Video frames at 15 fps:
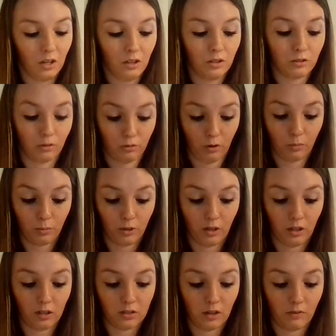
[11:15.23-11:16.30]
So don't put it in
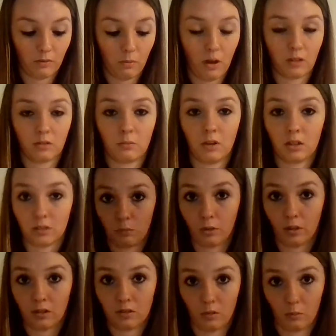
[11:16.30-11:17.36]
a safe deposit box and put
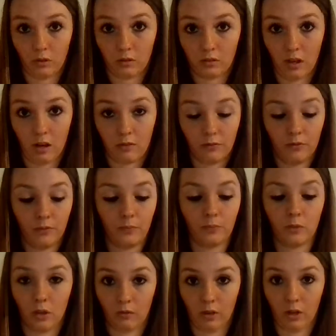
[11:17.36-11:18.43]
it somewhere safe.
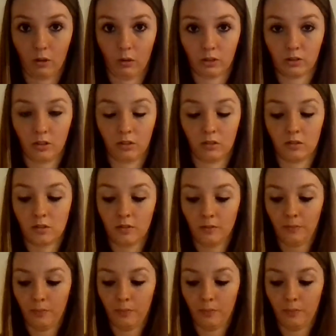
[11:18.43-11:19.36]
Do you have any questions?